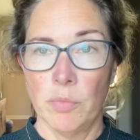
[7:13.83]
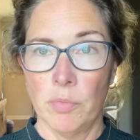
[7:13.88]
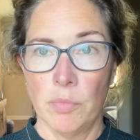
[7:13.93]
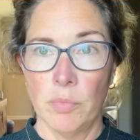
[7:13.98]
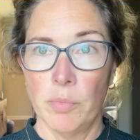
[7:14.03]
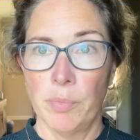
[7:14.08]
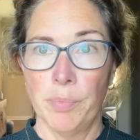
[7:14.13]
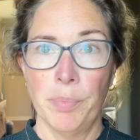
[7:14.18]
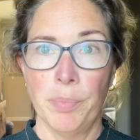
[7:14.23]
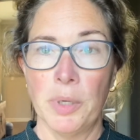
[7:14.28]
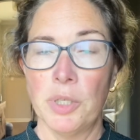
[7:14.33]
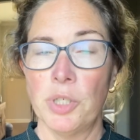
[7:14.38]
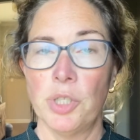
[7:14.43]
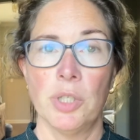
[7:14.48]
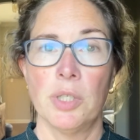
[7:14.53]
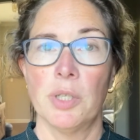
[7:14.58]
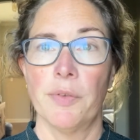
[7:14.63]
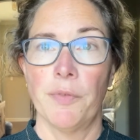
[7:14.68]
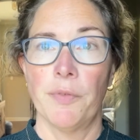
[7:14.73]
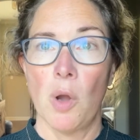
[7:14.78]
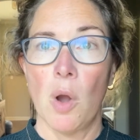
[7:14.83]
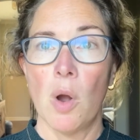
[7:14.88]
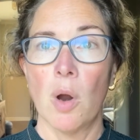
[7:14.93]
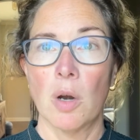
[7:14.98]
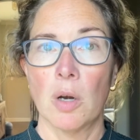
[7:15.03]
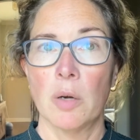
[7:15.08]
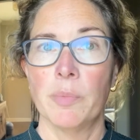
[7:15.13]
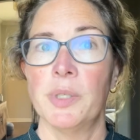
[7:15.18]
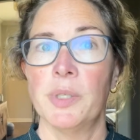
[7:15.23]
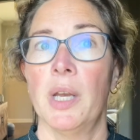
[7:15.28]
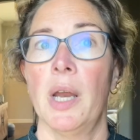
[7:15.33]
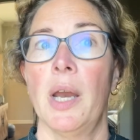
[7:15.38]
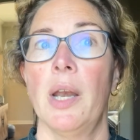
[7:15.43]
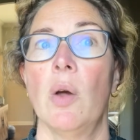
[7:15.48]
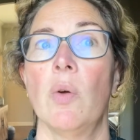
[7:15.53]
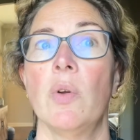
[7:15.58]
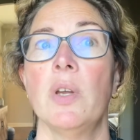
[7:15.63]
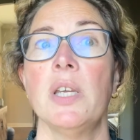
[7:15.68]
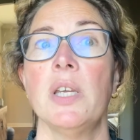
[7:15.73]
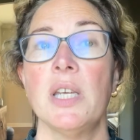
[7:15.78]
bunches of carbs and I
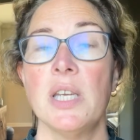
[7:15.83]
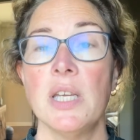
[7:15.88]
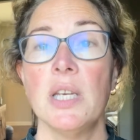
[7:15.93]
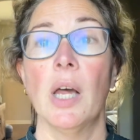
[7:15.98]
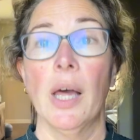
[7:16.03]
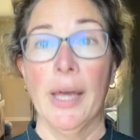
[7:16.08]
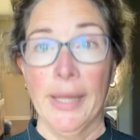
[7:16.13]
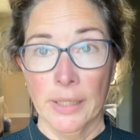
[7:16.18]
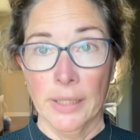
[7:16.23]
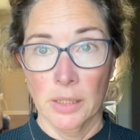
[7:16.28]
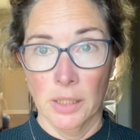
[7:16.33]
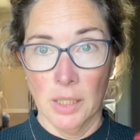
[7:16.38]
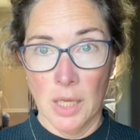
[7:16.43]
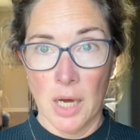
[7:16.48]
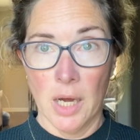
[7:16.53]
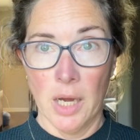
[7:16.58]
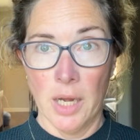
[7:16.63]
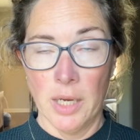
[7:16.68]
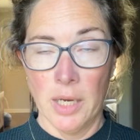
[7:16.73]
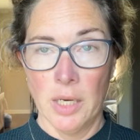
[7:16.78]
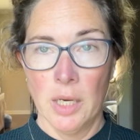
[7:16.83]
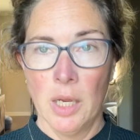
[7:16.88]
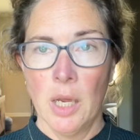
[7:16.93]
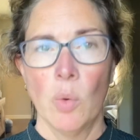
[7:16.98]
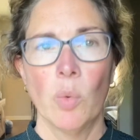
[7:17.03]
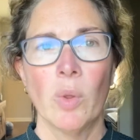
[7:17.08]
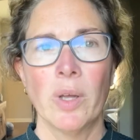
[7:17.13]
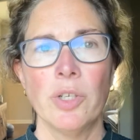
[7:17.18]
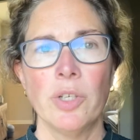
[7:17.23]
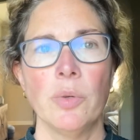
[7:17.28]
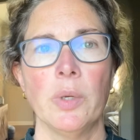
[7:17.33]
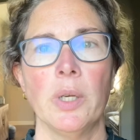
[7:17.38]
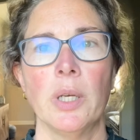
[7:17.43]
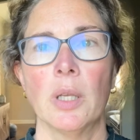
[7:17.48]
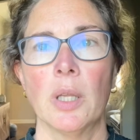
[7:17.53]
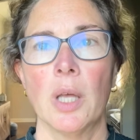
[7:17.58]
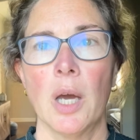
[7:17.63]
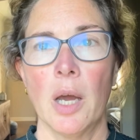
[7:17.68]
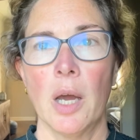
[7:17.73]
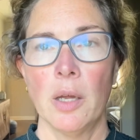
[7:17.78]
don't eat a lot. Well, I do eat a
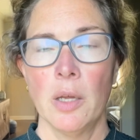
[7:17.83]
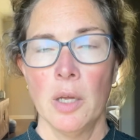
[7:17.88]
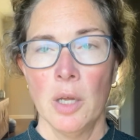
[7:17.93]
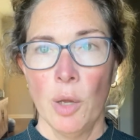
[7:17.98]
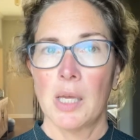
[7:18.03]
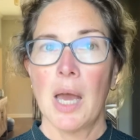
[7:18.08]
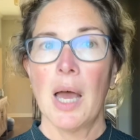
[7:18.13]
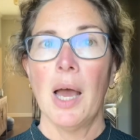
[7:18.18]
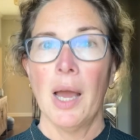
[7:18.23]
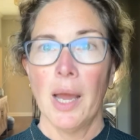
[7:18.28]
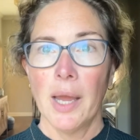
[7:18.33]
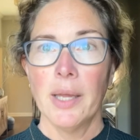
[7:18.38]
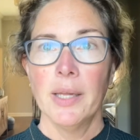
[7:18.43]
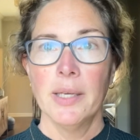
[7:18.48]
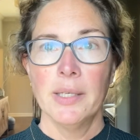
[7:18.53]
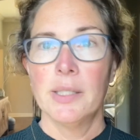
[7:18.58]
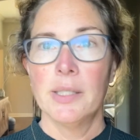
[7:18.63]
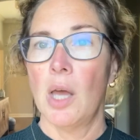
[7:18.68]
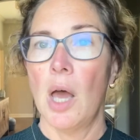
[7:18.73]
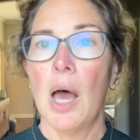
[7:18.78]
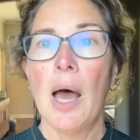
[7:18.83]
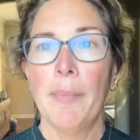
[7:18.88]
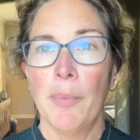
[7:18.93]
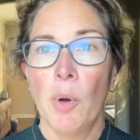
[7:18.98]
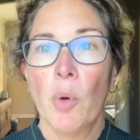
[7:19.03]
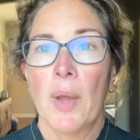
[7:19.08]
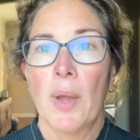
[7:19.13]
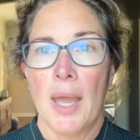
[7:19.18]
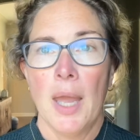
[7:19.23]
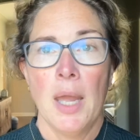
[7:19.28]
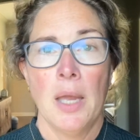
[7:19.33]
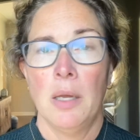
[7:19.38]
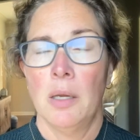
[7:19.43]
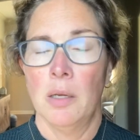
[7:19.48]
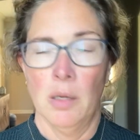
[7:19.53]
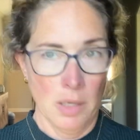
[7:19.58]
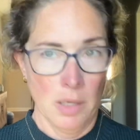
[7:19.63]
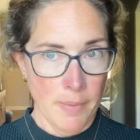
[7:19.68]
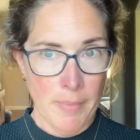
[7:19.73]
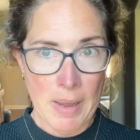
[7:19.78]
lot. I'm okay.
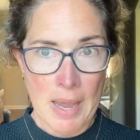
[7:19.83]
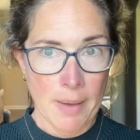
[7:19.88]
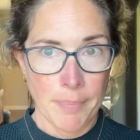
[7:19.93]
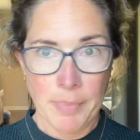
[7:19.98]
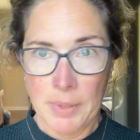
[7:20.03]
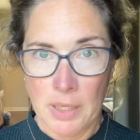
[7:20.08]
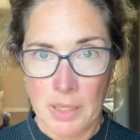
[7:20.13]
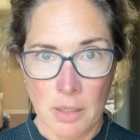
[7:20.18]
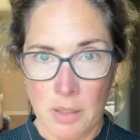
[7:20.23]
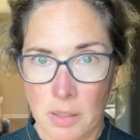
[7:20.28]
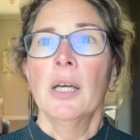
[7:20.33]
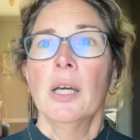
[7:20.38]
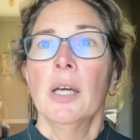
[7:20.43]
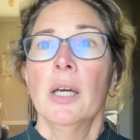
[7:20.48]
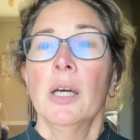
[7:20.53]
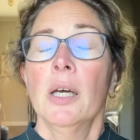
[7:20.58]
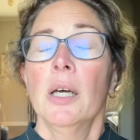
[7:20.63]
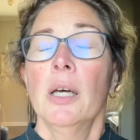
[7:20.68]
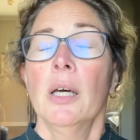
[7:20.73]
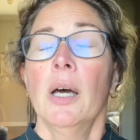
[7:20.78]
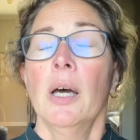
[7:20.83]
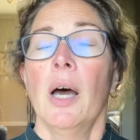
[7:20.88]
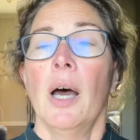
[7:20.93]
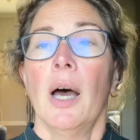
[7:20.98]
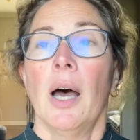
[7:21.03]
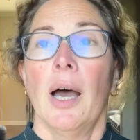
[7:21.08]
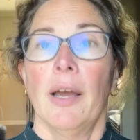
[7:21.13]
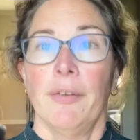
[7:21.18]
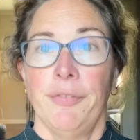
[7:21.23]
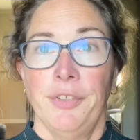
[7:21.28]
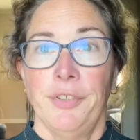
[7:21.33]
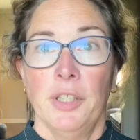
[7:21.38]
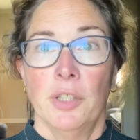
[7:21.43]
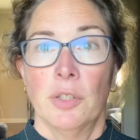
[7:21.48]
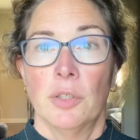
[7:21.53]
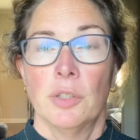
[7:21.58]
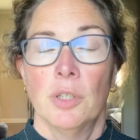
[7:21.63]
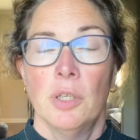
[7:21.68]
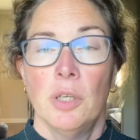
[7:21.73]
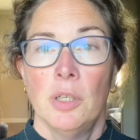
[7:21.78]
I'm happy. I
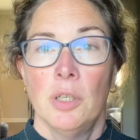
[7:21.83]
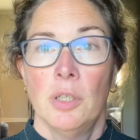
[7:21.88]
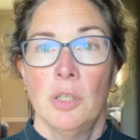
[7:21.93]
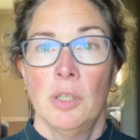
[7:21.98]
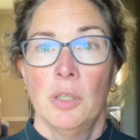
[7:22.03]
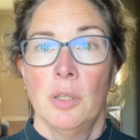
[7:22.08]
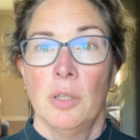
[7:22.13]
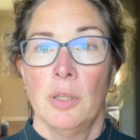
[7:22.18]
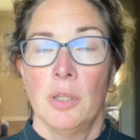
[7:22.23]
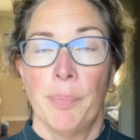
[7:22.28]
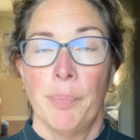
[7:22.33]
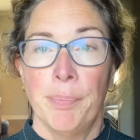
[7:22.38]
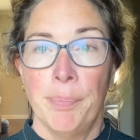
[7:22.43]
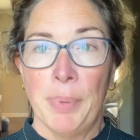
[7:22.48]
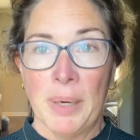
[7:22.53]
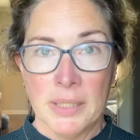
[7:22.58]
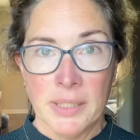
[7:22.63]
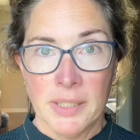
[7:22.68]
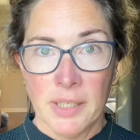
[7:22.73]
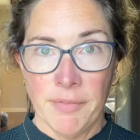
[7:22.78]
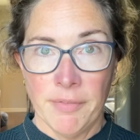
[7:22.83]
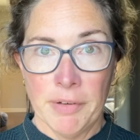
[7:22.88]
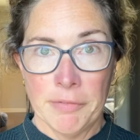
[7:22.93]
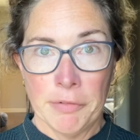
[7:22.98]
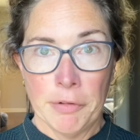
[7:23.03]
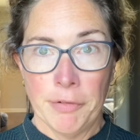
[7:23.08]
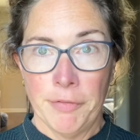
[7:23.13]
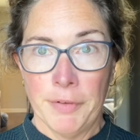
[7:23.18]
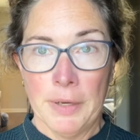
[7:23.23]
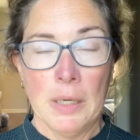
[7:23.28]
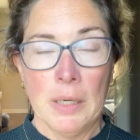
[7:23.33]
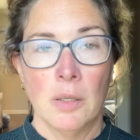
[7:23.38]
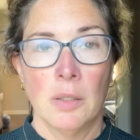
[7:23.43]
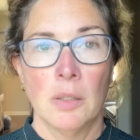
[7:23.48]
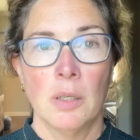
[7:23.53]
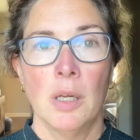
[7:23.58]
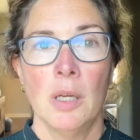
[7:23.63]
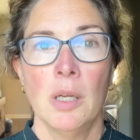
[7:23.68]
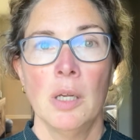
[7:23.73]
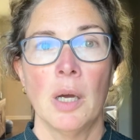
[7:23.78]
feel the best I've ever
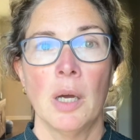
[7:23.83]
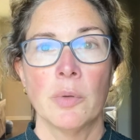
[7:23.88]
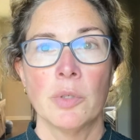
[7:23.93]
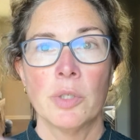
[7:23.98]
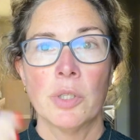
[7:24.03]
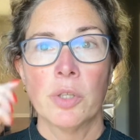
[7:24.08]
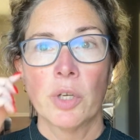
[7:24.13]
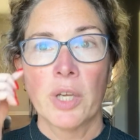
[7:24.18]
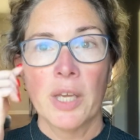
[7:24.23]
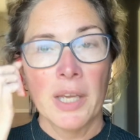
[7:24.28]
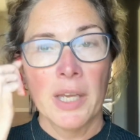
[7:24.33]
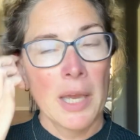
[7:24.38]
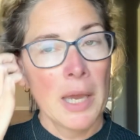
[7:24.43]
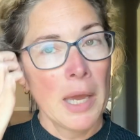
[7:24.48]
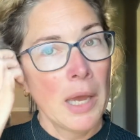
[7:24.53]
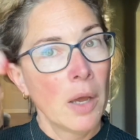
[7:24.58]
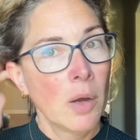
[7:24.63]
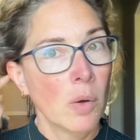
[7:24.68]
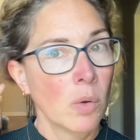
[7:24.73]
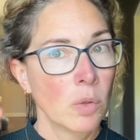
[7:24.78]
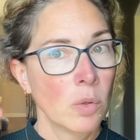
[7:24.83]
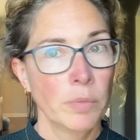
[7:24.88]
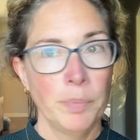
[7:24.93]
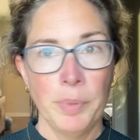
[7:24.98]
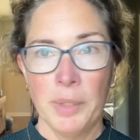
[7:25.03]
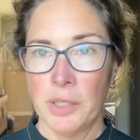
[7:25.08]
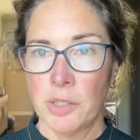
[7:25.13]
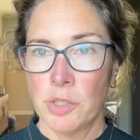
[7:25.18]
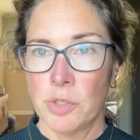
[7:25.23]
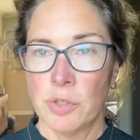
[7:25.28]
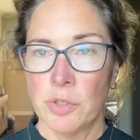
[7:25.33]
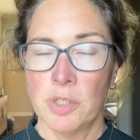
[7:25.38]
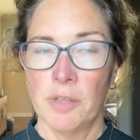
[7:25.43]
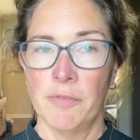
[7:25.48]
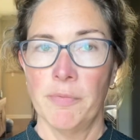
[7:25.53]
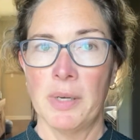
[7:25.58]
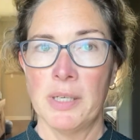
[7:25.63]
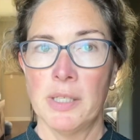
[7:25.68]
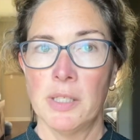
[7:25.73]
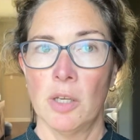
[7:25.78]
felt. I was looking at old pictures of
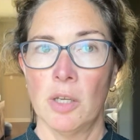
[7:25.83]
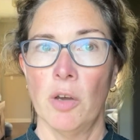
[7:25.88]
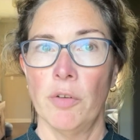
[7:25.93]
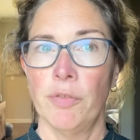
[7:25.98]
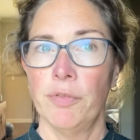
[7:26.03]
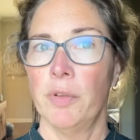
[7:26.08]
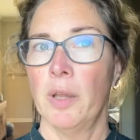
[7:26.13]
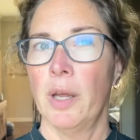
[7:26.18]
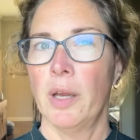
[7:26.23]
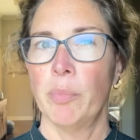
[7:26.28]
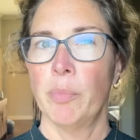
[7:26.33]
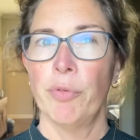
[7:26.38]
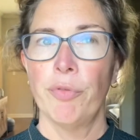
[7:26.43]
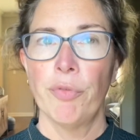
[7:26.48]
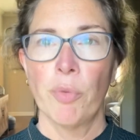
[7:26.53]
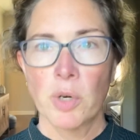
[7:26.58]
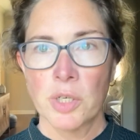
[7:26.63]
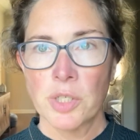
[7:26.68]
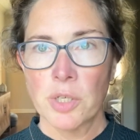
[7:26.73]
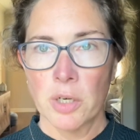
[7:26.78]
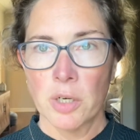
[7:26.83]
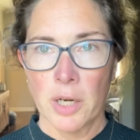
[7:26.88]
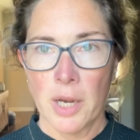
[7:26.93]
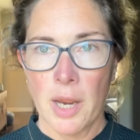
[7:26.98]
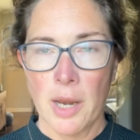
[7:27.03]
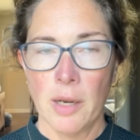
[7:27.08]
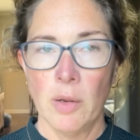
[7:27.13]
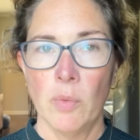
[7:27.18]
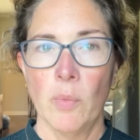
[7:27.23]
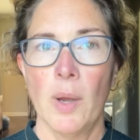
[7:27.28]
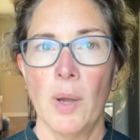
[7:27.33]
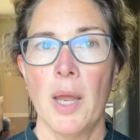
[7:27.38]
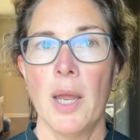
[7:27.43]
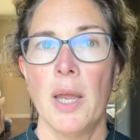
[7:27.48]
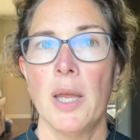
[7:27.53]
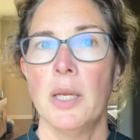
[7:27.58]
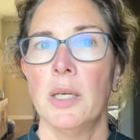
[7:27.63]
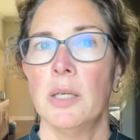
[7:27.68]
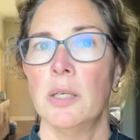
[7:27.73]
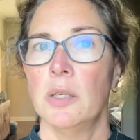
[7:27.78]
myself, like before I started gaining
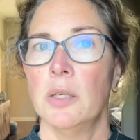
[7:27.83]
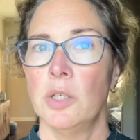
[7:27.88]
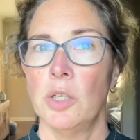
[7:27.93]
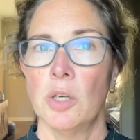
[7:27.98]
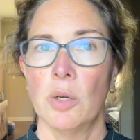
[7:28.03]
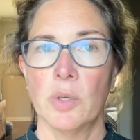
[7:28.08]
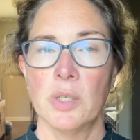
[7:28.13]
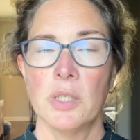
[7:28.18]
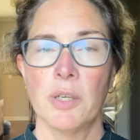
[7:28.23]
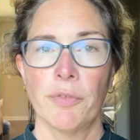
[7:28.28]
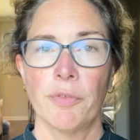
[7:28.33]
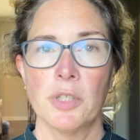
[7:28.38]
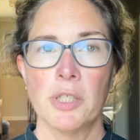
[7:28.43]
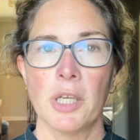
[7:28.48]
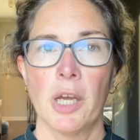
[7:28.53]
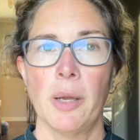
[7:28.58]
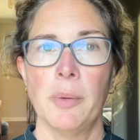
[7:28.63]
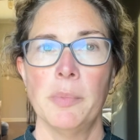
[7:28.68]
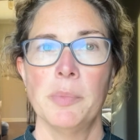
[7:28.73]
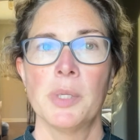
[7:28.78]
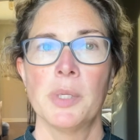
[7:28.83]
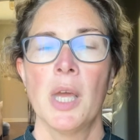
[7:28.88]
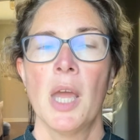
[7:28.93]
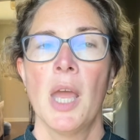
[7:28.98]
weight and, at different times.